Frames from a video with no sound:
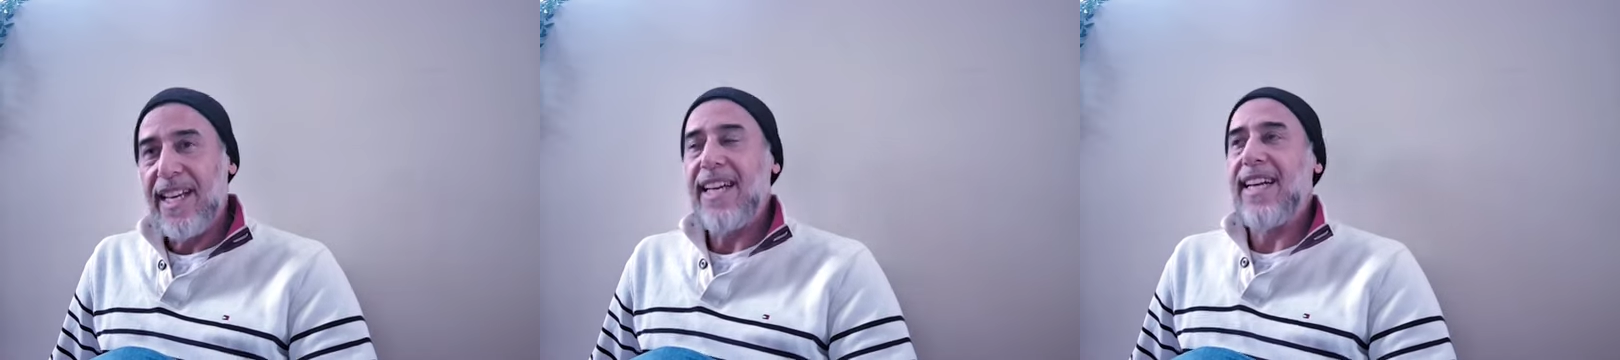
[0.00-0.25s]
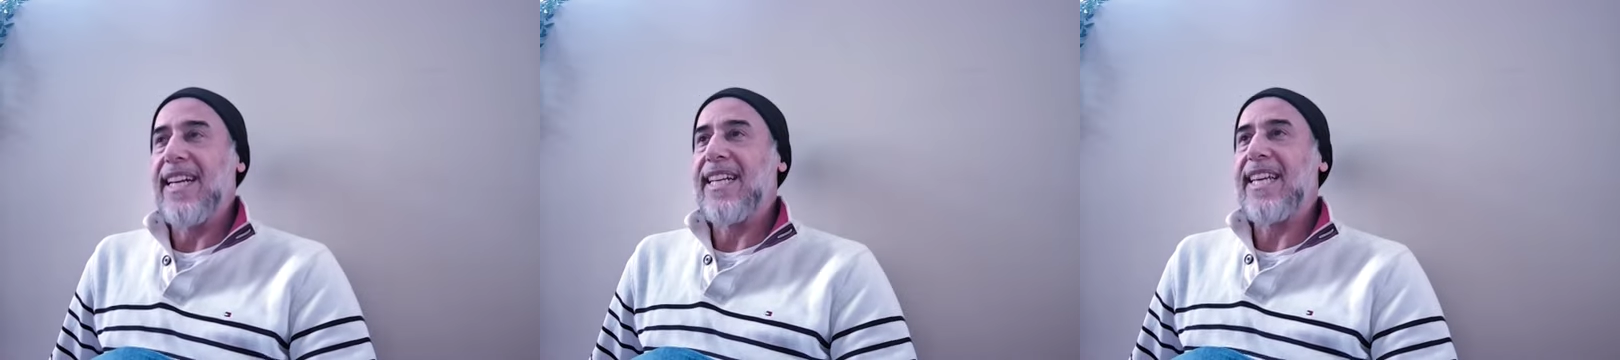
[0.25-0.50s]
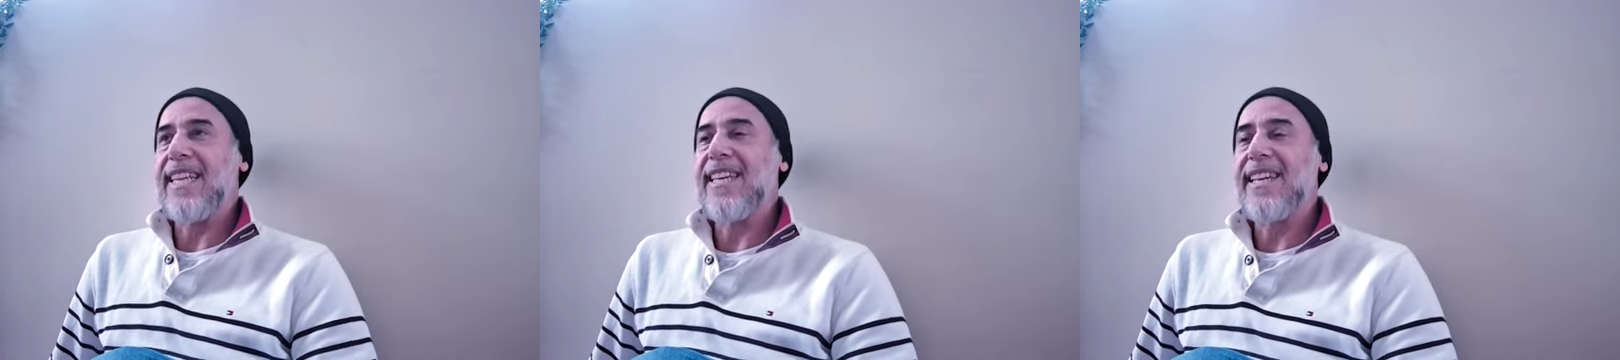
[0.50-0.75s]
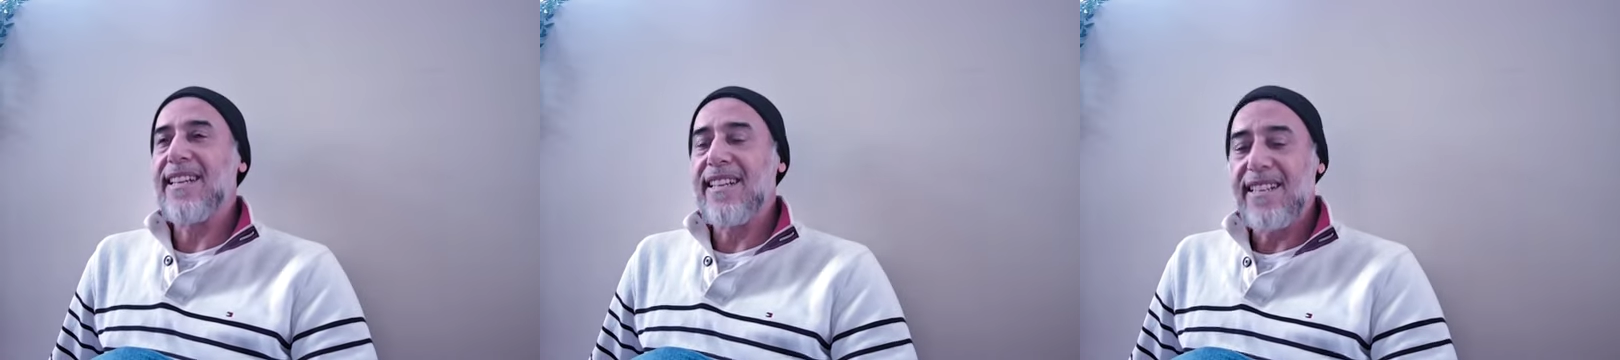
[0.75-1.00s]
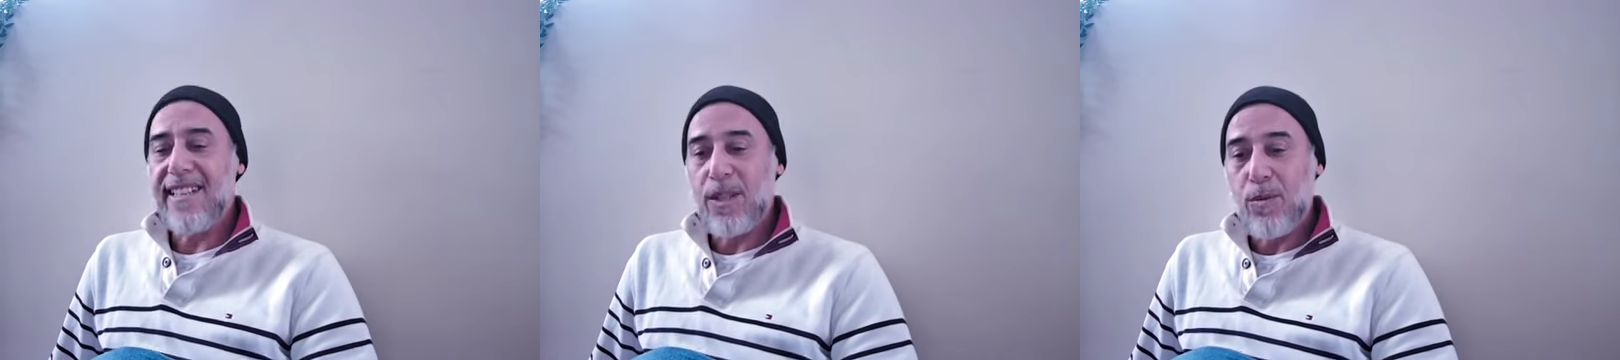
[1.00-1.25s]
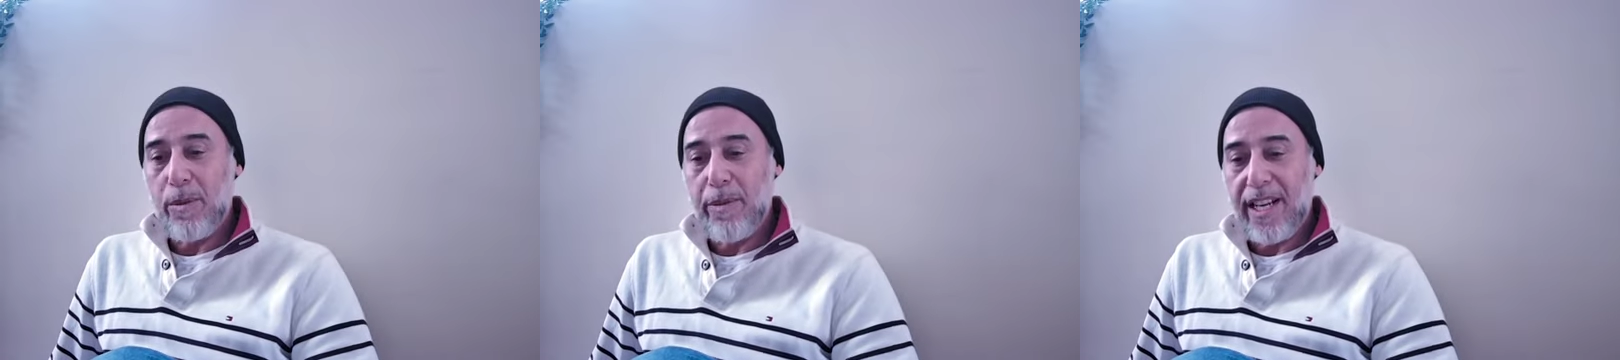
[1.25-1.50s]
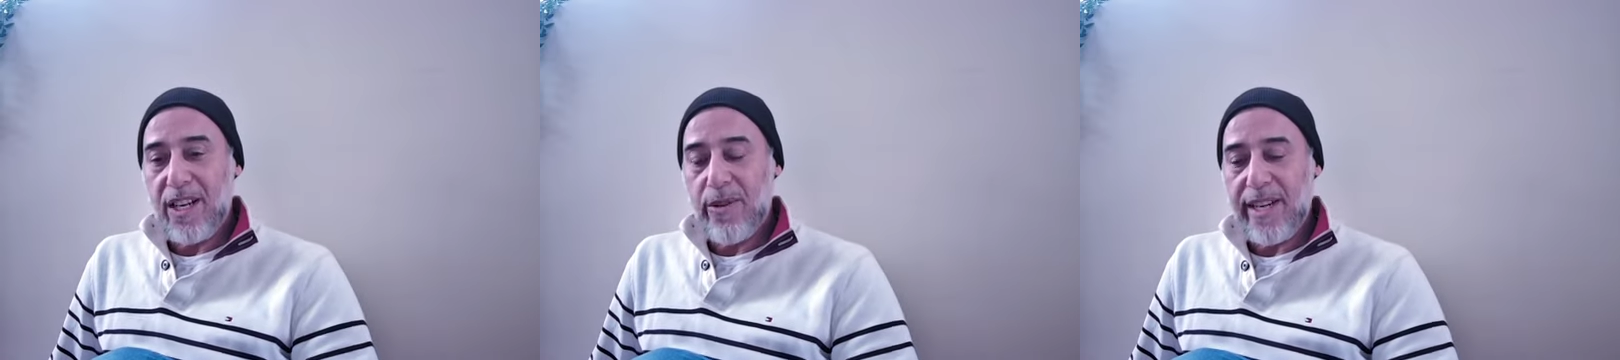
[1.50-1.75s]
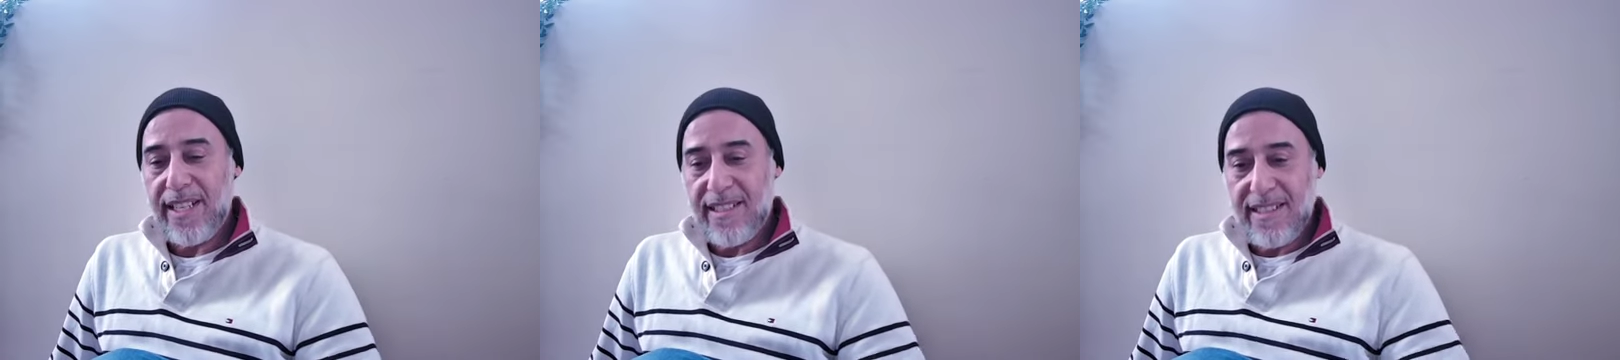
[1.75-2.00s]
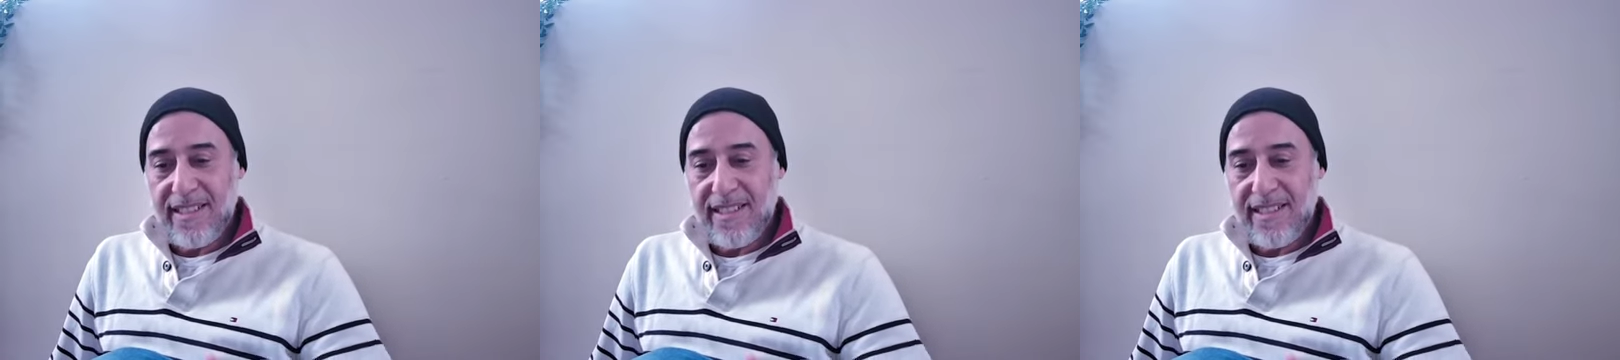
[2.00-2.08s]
And I think it would be a great